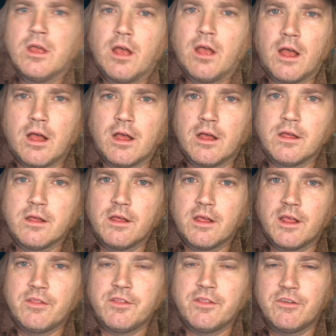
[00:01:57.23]
Uh,
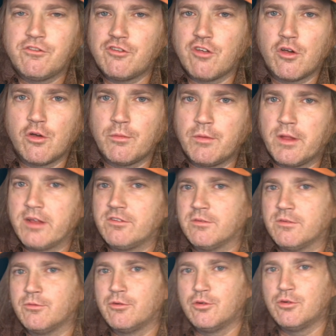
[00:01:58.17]
and then show them like
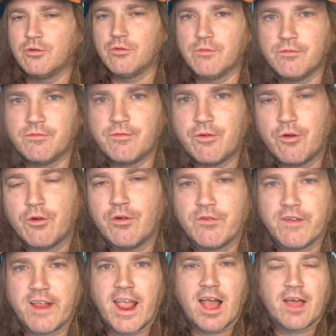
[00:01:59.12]
some cool photo of
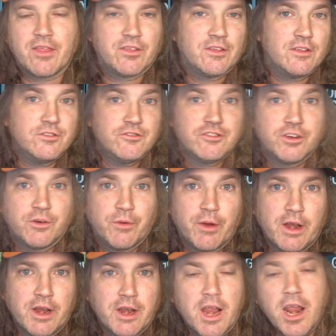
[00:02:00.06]
a cat that you generated.